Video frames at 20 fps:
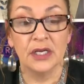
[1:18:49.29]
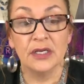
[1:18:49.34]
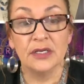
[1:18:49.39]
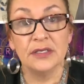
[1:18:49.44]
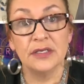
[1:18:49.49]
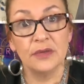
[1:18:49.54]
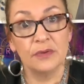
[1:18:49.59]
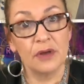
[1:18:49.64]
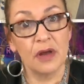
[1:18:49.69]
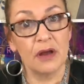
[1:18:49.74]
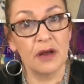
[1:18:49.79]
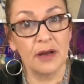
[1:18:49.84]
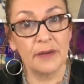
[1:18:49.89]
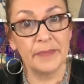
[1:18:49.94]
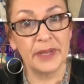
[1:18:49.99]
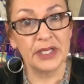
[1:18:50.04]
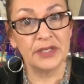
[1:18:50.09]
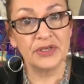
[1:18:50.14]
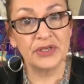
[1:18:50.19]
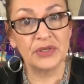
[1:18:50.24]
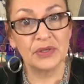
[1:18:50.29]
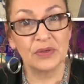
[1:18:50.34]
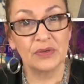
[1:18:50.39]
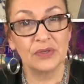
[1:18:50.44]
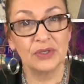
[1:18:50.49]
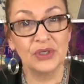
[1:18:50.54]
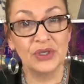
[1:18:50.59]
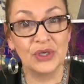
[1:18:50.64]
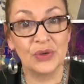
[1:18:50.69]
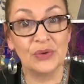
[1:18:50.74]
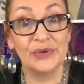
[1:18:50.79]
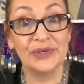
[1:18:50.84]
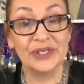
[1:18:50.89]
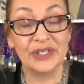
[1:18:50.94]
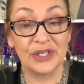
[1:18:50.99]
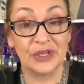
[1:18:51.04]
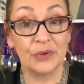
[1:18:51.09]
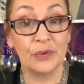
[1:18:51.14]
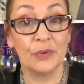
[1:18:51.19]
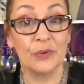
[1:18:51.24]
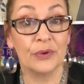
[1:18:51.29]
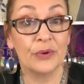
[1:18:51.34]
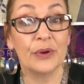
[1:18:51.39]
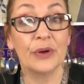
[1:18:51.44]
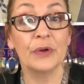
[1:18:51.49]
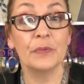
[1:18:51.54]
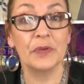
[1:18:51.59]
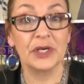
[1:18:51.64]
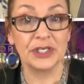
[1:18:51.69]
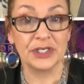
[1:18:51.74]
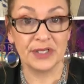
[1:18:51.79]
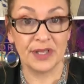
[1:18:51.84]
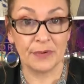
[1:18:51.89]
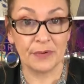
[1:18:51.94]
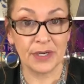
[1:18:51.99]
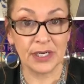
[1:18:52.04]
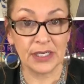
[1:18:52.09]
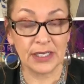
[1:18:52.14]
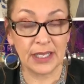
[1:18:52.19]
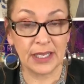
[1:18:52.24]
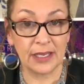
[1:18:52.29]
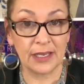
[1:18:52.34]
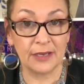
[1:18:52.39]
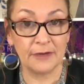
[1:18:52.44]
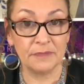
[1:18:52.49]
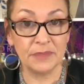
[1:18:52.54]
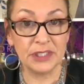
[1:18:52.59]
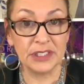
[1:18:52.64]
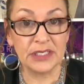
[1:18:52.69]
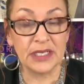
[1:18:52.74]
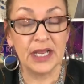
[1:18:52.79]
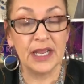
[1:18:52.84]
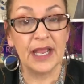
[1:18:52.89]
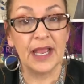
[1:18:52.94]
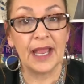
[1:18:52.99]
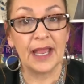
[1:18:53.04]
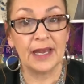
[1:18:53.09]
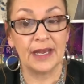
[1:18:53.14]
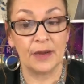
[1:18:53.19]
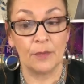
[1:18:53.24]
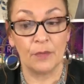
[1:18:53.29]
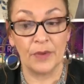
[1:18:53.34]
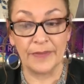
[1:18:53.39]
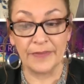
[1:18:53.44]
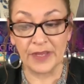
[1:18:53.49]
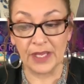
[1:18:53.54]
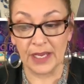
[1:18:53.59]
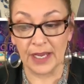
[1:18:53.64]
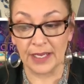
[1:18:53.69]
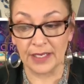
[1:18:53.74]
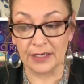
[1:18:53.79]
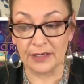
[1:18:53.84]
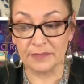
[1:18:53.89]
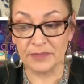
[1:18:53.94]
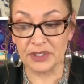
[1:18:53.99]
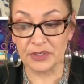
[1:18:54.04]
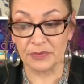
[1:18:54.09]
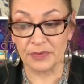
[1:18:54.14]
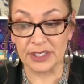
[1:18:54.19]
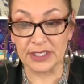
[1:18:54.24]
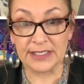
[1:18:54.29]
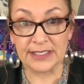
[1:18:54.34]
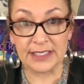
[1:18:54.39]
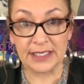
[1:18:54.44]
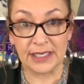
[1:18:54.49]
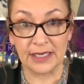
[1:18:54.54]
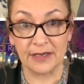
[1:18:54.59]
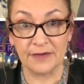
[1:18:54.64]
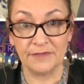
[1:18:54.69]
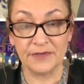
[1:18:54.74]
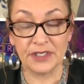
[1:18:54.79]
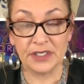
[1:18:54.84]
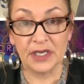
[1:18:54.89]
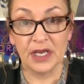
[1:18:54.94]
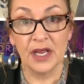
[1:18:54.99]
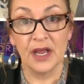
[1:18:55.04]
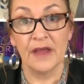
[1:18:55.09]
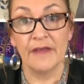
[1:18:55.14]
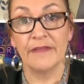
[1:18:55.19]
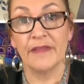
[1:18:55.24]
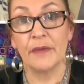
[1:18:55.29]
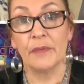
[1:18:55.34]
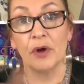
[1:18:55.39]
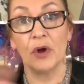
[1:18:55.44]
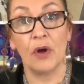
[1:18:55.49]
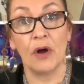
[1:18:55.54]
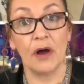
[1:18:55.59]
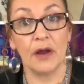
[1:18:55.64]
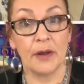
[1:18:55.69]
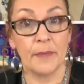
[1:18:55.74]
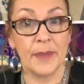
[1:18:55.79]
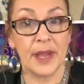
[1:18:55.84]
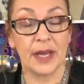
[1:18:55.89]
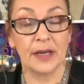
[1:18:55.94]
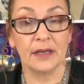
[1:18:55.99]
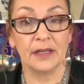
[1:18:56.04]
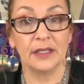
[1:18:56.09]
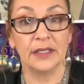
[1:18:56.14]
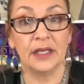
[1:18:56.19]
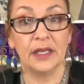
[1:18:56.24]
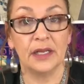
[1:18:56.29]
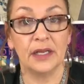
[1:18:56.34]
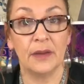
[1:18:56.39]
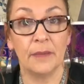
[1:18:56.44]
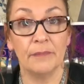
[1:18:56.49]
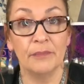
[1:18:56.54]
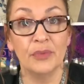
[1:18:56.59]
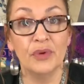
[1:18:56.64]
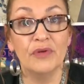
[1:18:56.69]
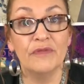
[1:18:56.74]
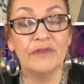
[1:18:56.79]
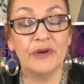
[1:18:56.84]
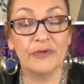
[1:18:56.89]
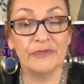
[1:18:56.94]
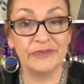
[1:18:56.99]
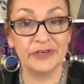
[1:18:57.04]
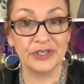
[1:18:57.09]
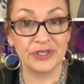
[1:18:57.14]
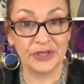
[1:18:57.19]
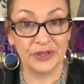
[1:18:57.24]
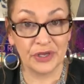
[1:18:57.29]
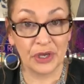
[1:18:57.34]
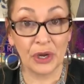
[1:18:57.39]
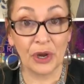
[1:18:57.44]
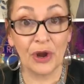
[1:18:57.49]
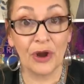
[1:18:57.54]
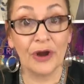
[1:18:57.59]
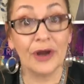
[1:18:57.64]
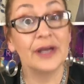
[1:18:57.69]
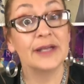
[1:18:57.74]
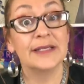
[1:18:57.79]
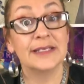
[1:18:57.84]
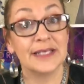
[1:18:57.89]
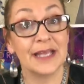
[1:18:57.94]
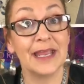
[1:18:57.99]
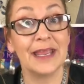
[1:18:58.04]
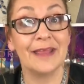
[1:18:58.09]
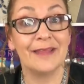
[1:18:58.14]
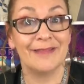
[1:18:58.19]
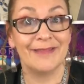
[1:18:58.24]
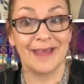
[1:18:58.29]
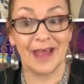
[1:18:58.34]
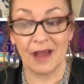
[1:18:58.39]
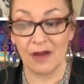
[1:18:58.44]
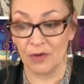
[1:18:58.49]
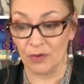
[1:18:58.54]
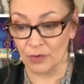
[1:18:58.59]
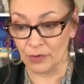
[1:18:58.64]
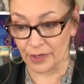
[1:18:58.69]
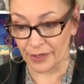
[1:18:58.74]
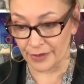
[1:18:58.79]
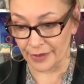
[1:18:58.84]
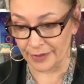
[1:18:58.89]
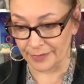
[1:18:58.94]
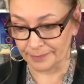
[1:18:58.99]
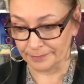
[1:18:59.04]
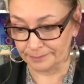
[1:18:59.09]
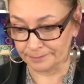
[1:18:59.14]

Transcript: So CommentSold knows the order in which they were claimed, and when the items are received, they will automatically move over to the carts in that order.